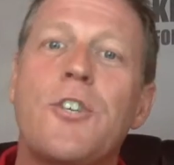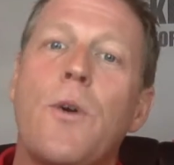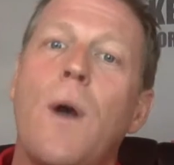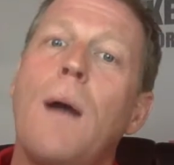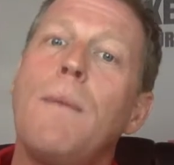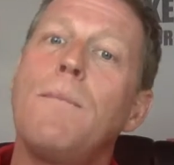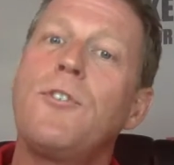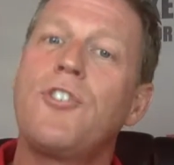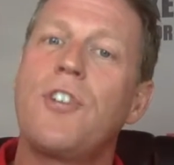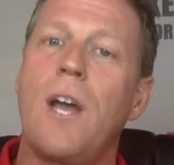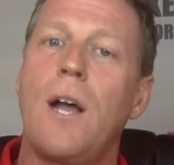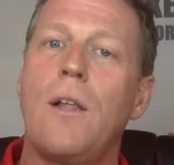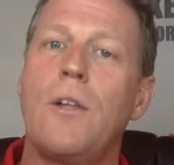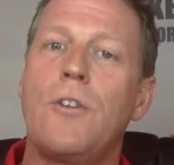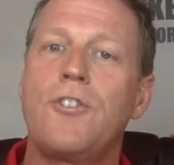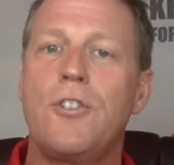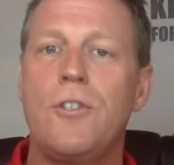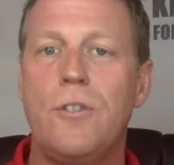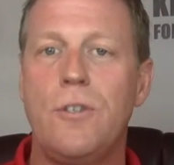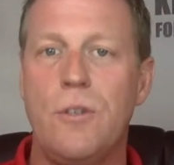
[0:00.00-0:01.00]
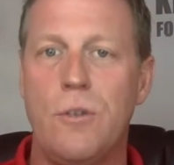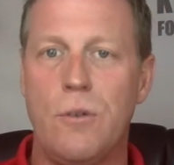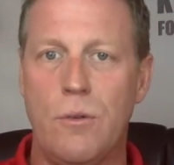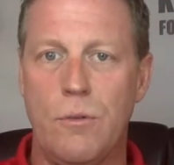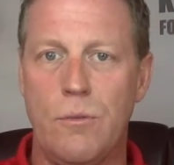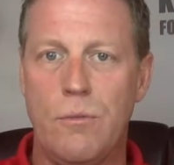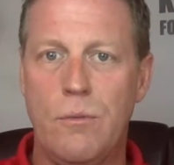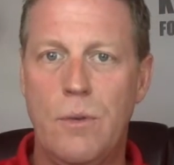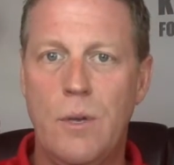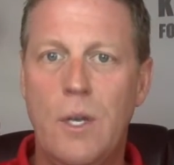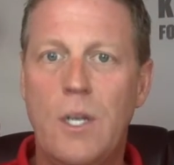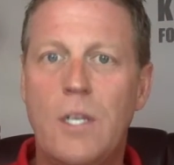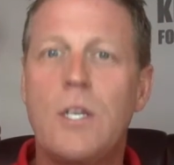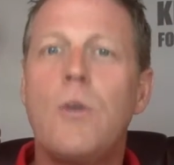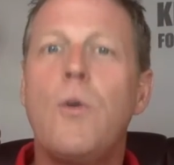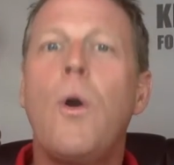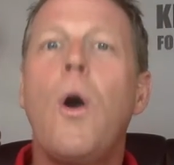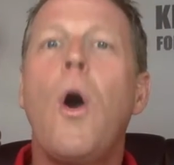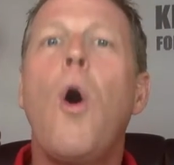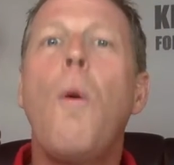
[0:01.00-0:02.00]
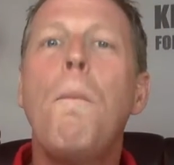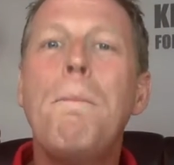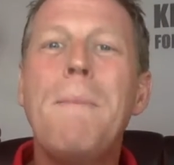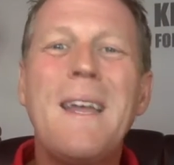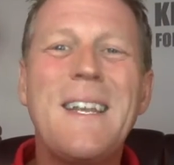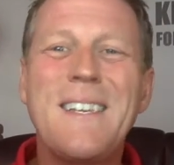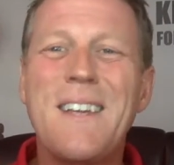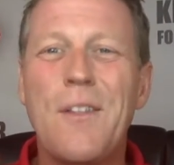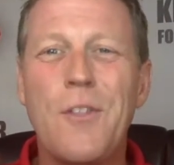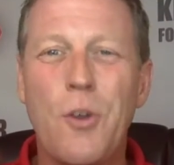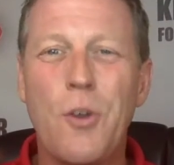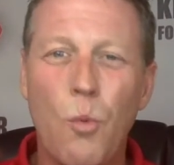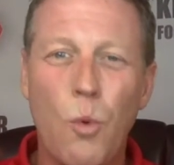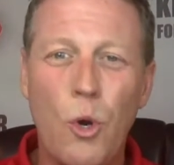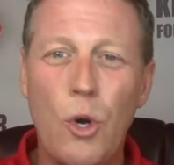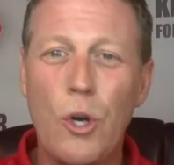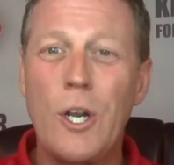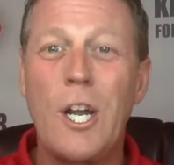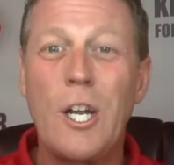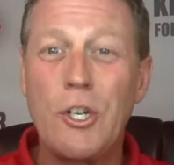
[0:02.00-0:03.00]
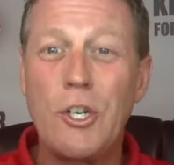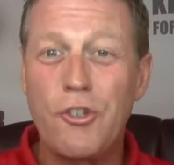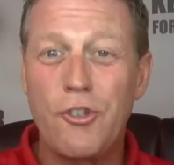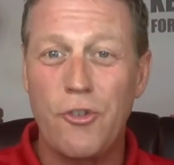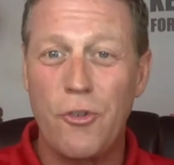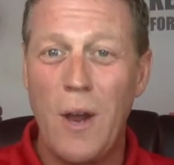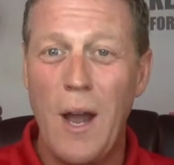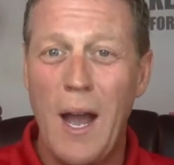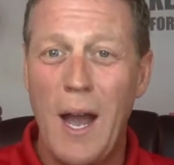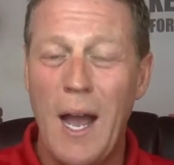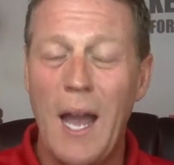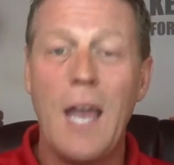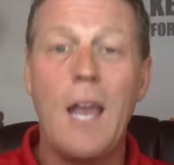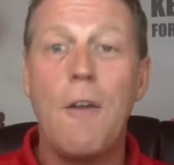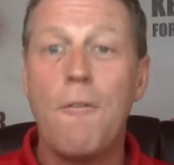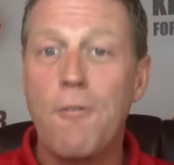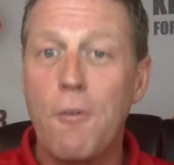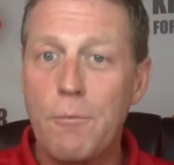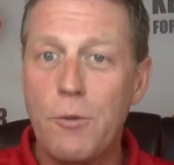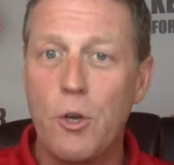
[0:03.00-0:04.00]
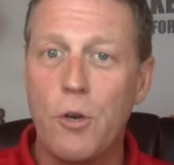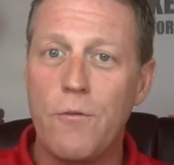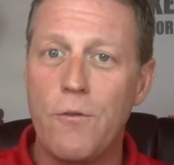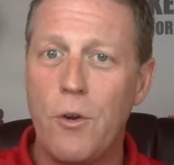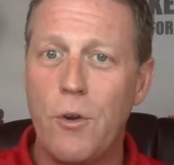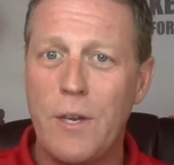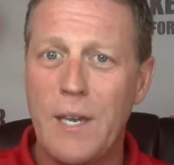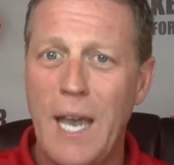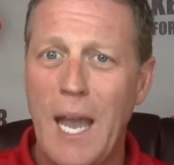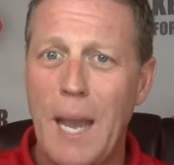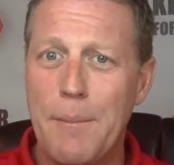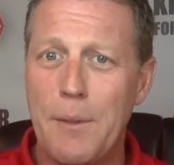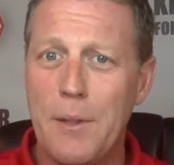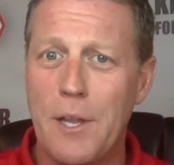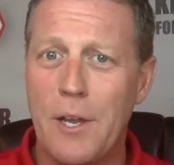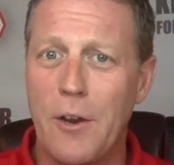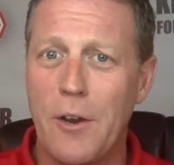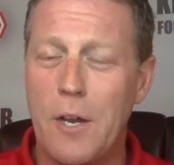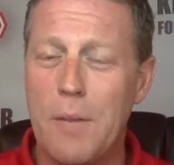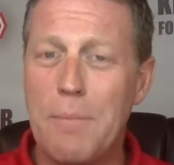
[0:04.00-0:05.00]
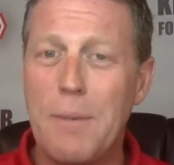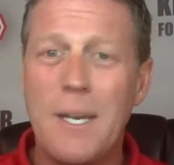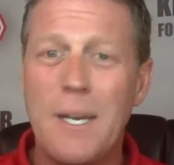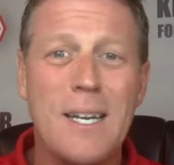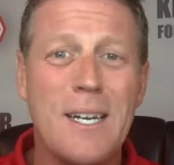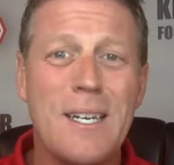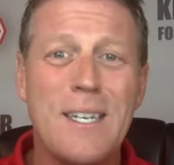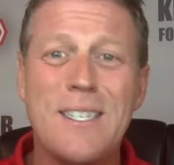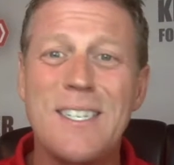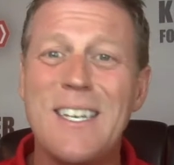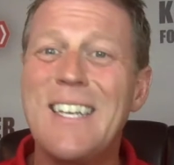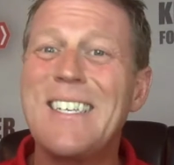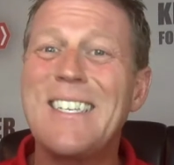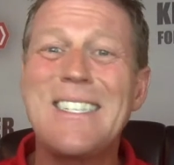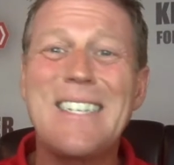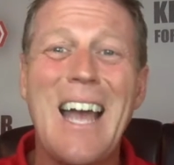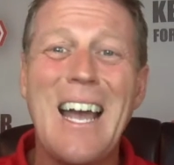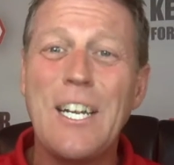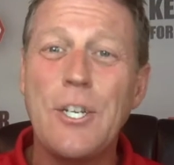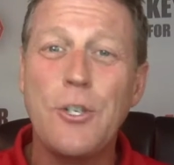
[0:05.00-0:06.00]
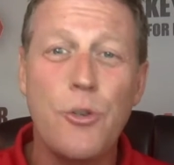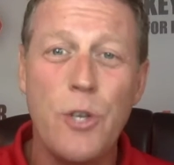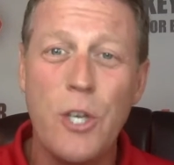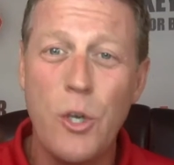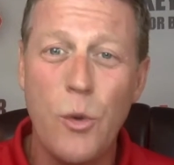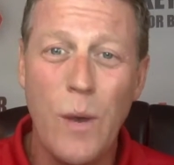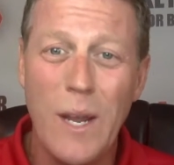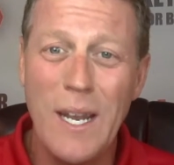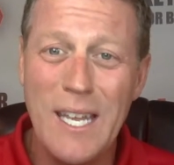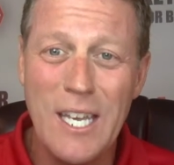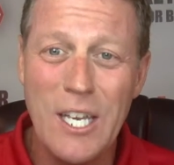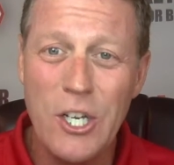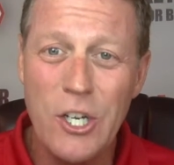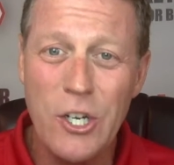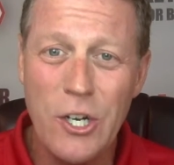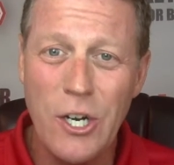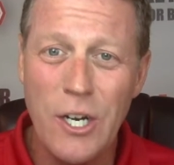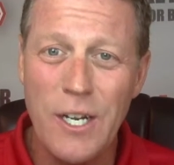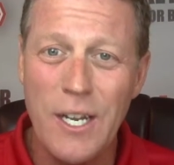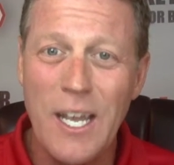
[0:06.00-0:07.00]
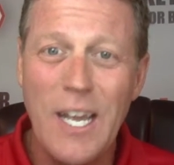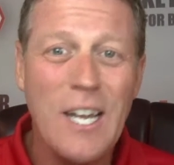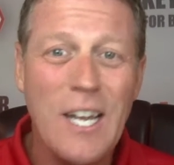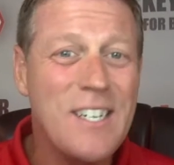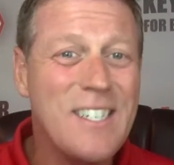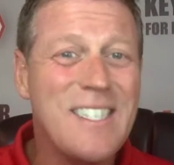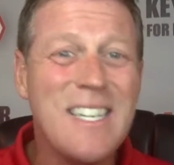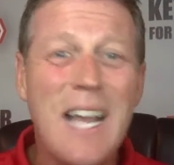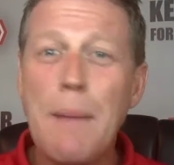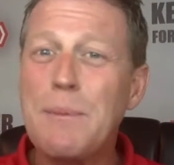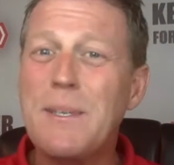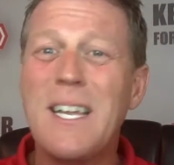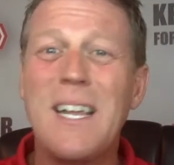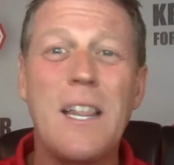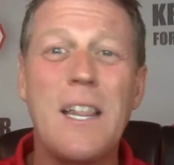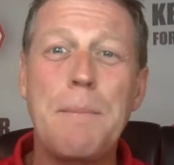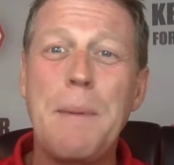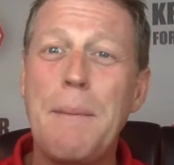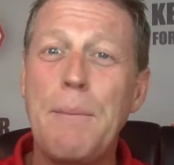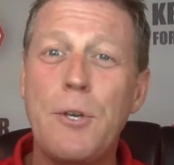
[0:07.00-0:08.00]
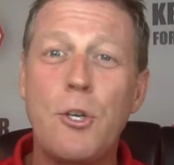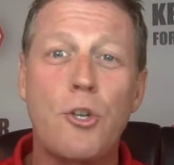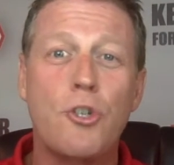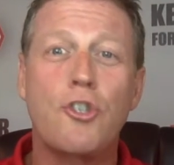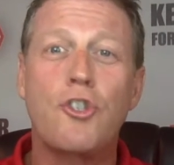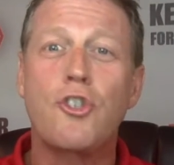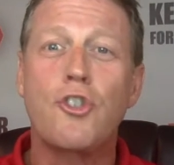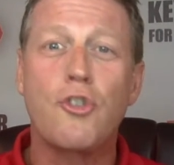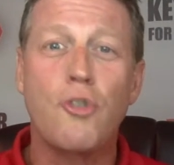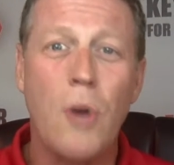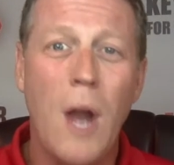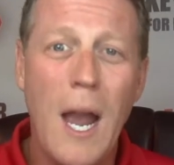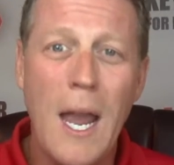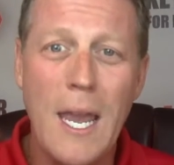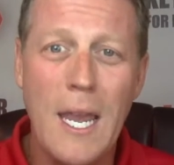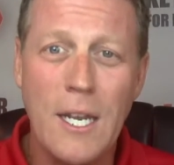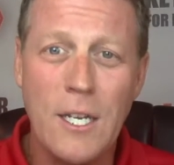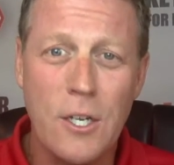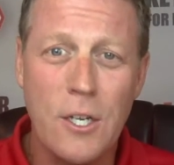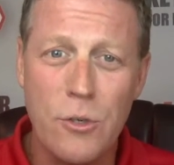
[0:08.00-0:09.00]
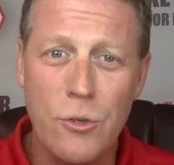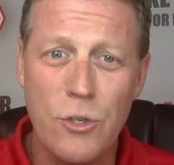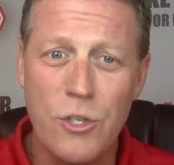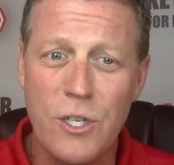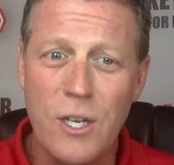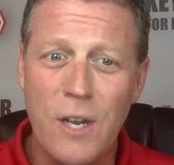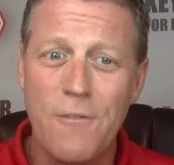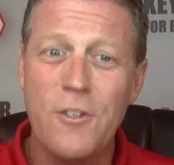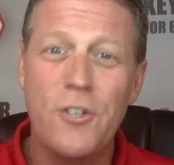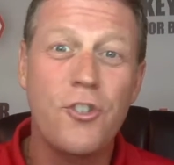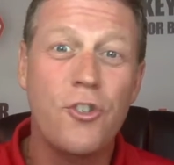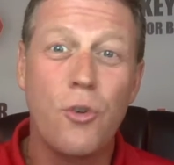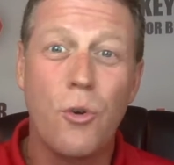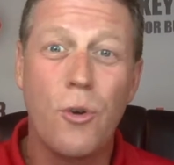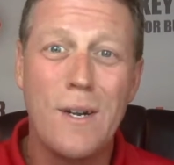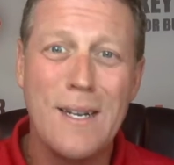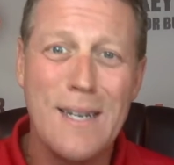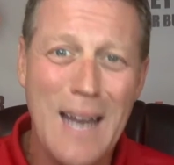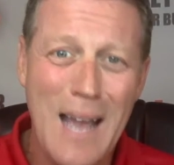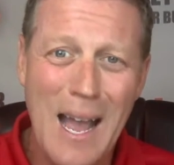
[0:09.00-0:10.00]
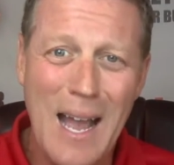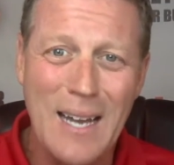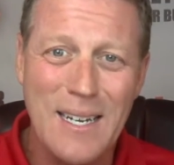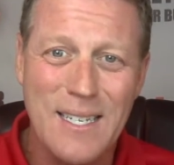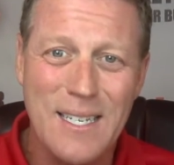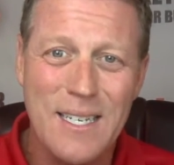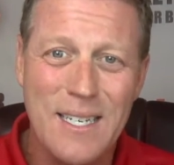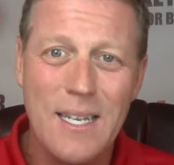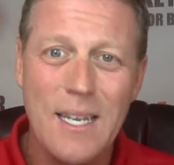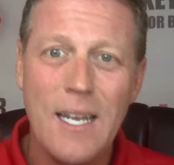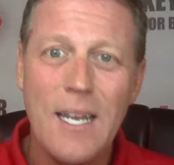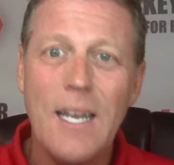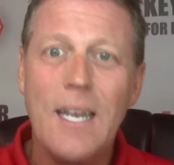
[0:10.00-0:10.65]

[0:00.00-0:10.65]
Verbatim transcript: So I'm challenging you to omit the word try from your vocabulary because it's not doing you any good. Stop telling people you're trying to do stuff that you're not.